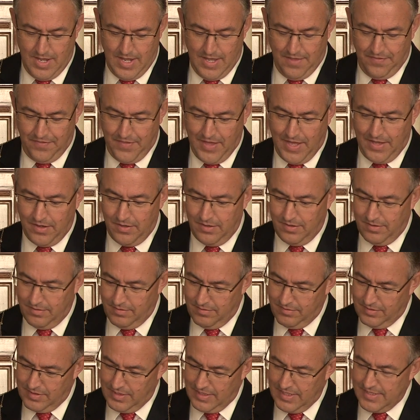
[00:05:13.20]
and
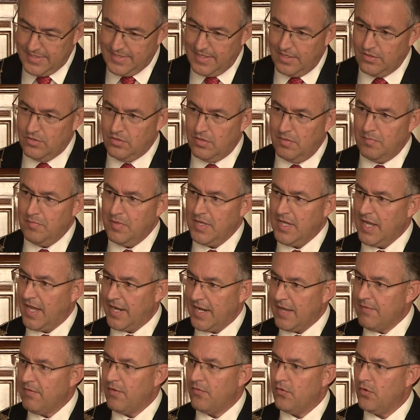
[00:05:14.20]
then he said to me, I
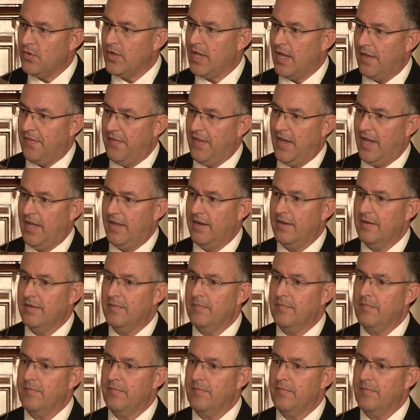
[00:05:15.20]
never forget that,